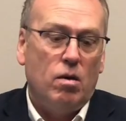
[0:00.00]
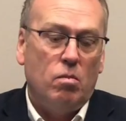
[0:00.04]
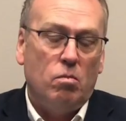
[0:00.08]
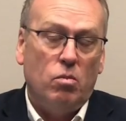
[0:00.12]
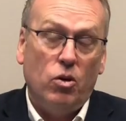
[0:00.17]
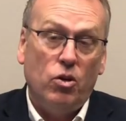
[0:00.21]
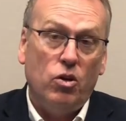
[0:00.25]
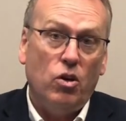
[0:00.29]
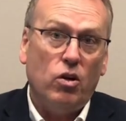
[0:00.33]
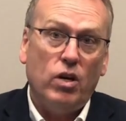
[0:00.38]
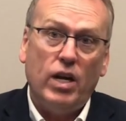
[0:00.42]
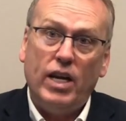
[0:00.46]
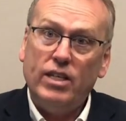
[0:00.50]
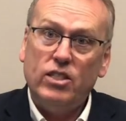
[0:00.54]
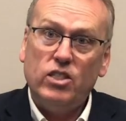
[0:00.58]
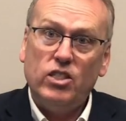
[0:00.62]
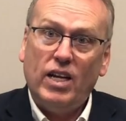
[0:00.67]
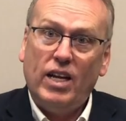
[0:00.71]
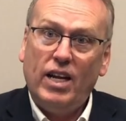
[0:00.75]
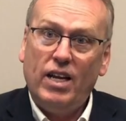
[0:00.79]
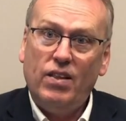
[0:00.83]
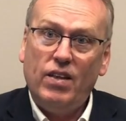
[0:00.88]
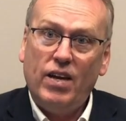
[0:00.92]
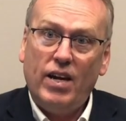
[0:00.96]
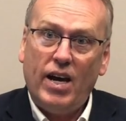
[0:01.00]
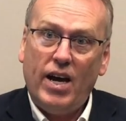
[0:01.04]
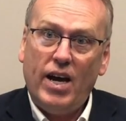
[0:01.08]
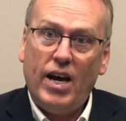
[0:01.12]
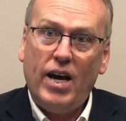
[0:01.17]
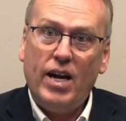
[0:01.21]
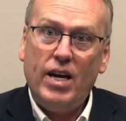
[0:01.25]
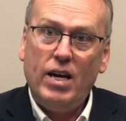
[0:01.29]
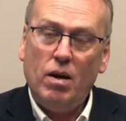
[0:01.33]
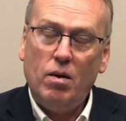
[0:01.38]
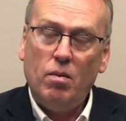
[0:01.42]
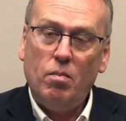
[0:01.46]
but not necessarily that
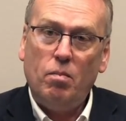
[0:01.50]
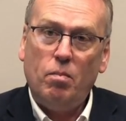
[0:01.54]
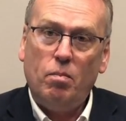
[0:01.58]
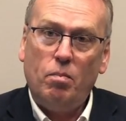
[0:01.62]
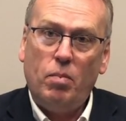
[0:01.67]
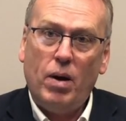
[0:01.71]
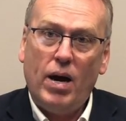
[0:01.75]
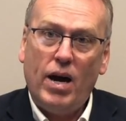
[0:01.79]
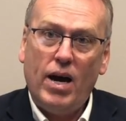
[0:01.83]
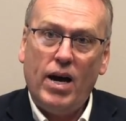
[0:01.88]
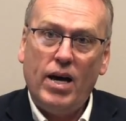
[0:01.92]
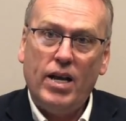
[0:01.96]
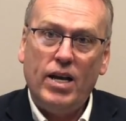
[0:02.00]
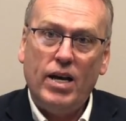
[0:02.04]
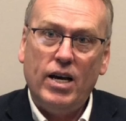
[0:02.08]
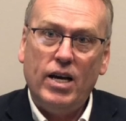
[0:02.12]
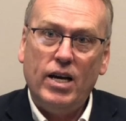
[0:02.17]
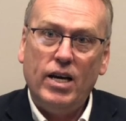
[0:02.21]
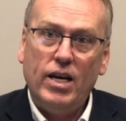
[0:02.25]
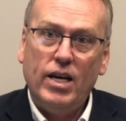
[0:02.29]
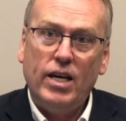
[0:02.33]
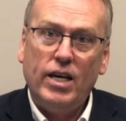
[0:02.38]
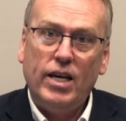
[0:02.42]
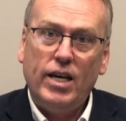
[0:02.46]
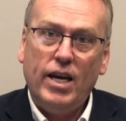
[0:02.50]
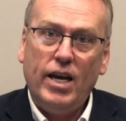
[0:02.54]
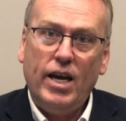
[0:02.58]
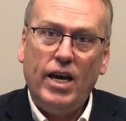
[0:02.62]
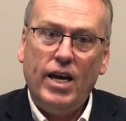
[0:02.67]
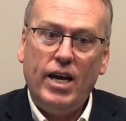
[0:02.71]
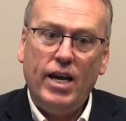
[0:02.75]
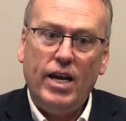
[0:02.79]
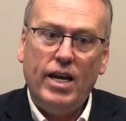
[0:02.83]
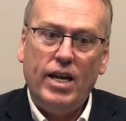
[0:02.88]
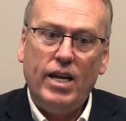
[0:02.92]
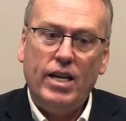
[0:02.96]
I partner
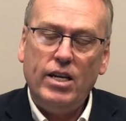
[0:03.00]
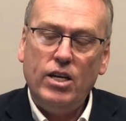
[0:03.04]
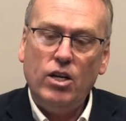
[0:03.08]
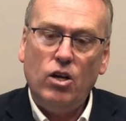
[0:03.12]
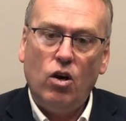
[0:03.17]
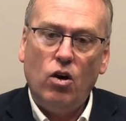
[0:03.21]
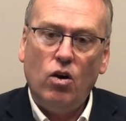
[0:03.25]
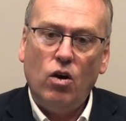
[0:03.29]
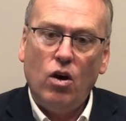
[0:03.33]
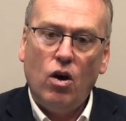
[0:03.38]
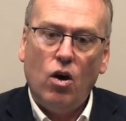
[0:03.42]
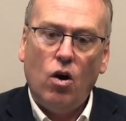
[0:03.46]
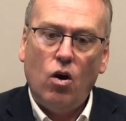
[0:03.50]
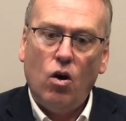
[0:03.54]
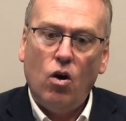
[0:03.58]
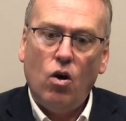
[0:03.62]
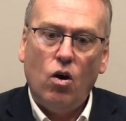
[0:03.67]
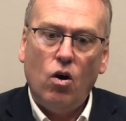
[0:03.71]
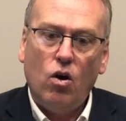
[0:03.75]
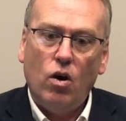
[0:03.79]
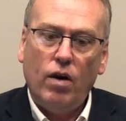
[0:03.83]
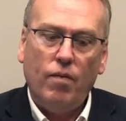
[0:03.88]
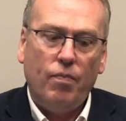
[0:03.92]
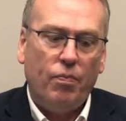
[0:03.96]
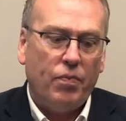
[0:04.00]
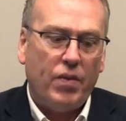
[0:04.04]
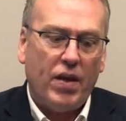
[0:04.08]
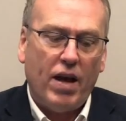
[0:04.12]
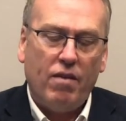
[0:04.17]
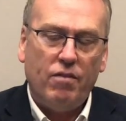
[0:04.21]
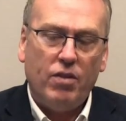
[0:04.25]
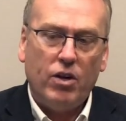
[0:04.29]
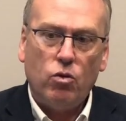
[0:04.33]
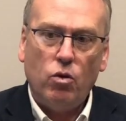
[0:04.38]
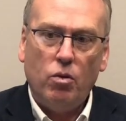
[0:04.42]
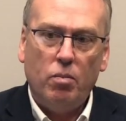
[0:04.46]
in, you know, or
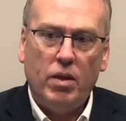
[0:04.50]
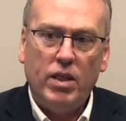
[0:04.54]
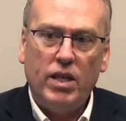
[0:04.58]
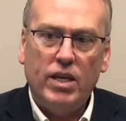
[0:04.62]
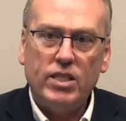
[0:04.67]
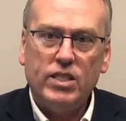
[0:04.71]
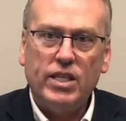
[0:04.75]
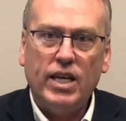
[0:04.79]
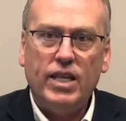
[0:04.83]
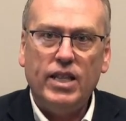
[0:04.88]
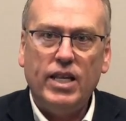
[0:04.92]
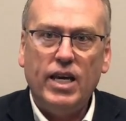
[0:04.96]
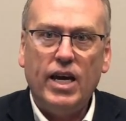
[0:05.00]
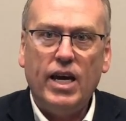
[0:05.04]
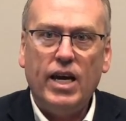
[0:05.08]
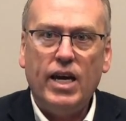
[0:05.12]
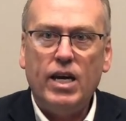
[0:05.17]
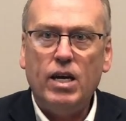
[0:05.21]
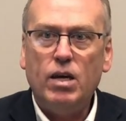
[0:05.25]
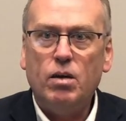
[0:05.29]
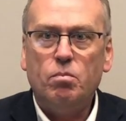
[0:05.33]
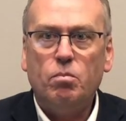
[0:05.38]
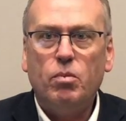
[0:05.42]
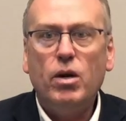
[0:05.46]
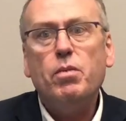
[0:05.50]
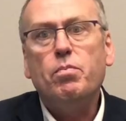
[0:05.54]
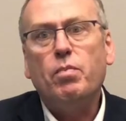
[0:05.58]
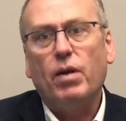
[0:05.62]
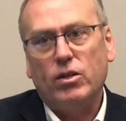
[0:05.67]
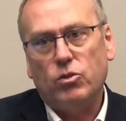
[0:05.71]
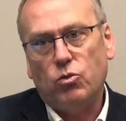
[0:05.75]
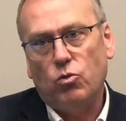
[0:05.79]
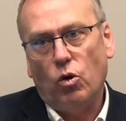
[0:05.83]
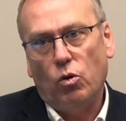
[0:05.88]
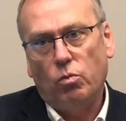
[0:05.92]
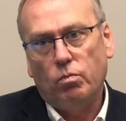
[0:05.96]
have equipment that's in the
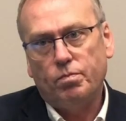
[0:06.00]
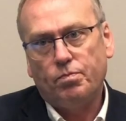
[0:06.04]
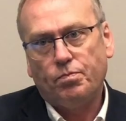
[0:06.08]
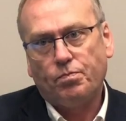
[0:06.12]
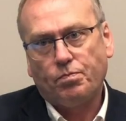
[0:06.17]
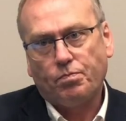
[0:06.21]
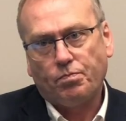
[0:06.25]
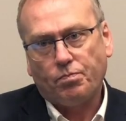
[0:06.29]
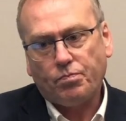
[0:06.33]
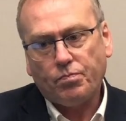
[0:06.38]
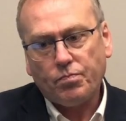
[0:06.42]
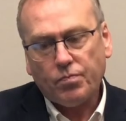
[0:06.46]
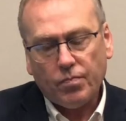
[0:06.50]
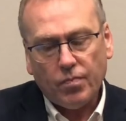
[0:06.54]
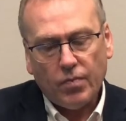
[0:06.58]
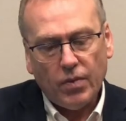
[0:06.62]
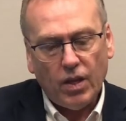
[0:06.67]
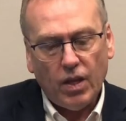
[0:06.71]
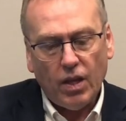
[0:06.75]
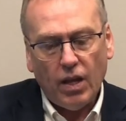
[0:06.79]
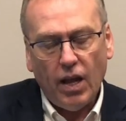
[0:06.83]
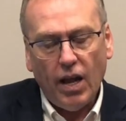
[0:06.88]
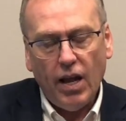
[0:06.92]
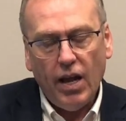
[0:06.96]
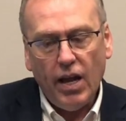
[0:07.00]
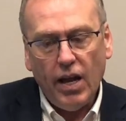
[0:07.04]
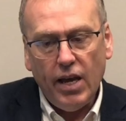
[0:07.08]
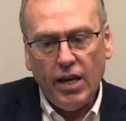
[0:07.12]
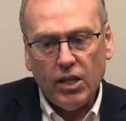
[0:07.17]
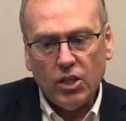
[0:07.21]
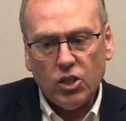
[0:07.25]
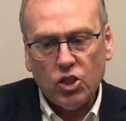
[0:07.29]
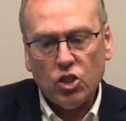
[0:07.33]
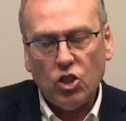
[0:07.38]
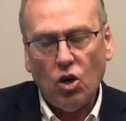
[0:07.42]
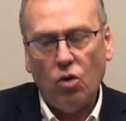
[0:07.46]
pre-press room. It
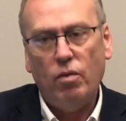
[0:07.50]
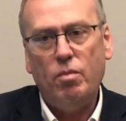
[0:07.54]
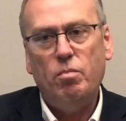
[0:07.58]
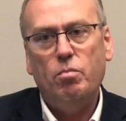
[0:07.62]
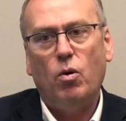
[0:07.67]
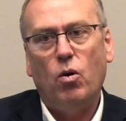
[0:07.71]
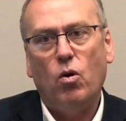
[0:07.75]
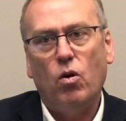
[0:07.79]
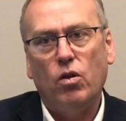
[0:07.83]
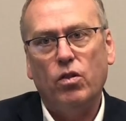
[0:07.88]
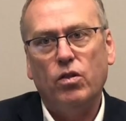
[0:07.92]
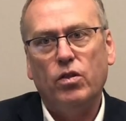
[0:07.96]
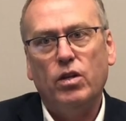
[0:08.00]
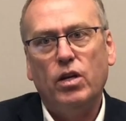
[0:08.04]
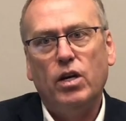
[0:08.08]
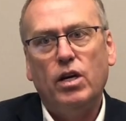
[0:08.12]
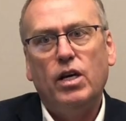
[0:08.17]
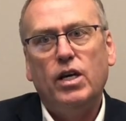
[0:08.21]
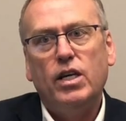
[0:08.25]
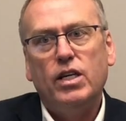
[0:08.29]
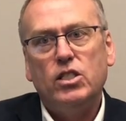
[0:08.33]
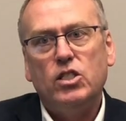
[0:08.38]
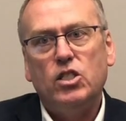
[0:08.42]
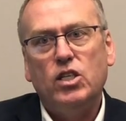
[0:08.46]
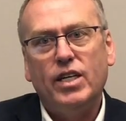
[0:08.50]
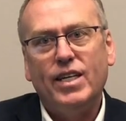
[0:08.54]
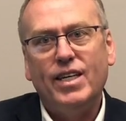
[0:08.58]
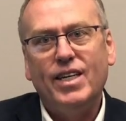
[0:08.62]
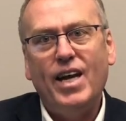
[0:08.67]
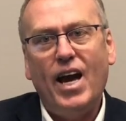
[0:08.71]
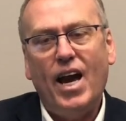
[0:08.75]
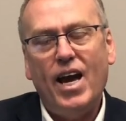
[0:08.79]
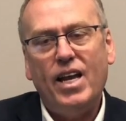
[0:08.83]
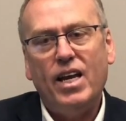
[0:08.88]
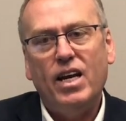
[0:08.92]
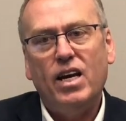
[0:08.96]
is so important to
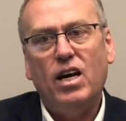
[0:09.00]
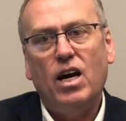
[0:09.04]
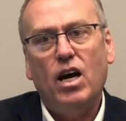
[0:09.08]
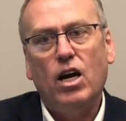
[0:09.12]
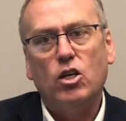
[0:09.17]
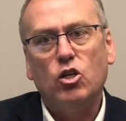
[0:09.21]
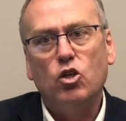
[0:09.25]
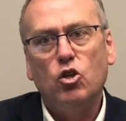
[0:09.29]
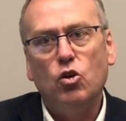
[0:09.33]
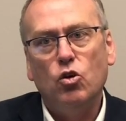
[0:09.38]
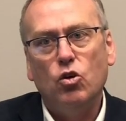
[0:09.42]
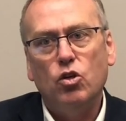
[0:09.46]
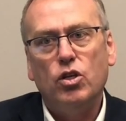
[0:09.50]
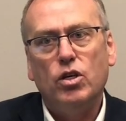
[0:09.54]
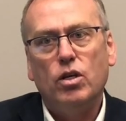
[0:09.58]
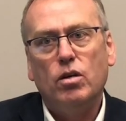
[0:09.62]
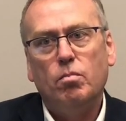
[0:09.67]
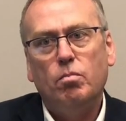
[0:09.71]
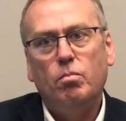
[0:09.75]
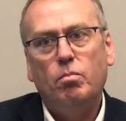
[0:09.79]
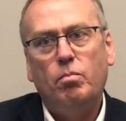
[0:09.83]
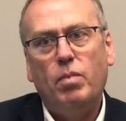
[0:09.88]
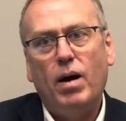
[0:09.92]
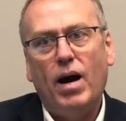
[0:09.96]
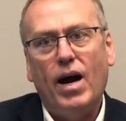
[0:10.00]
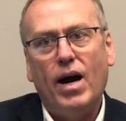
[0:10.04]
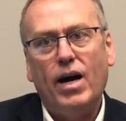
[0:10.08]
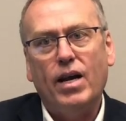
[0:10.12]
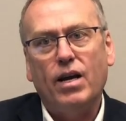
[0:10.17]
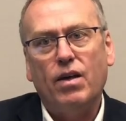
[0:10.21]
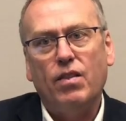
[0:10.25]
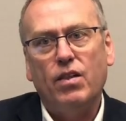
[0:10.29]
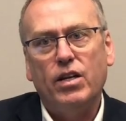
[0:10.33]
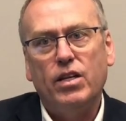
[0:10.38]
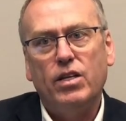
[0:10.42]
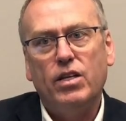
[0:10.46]
get a good
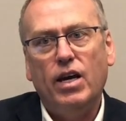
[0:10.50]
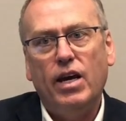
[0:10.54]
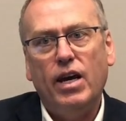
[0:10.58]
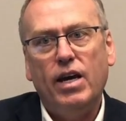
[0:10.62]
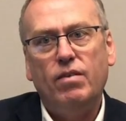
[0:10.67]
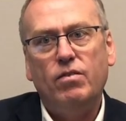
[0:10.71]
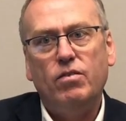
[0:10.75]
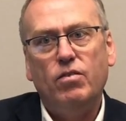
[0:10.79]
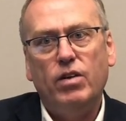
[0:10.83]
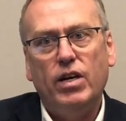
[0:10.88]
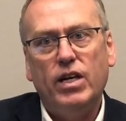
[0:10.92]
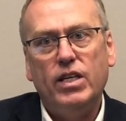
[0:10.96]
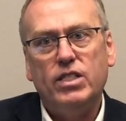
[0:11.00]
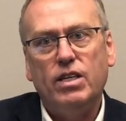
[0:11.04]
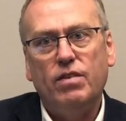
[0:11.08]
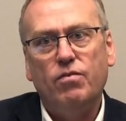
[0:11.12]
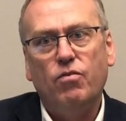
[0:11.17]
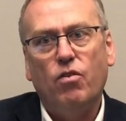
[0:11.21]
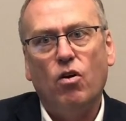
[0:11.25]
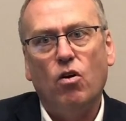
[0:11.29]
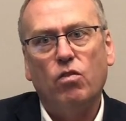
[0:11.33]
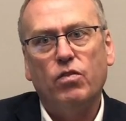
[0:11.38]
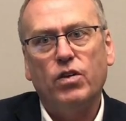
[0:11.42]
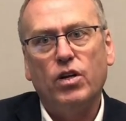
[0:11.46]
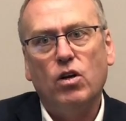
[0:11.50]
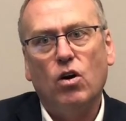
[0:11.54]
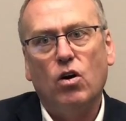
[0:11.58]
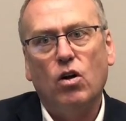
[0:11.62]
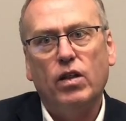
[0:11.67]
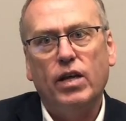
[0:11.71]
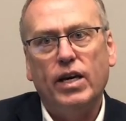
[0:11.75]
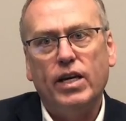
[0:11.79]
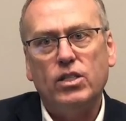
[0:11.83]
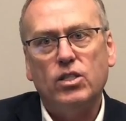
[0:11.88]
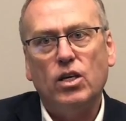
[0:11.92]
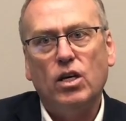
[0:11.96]
partner that is involved in all
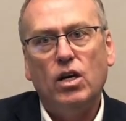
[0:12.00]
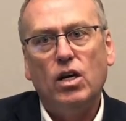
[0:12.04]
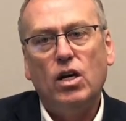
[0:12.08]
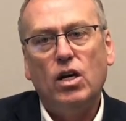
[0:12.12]
these.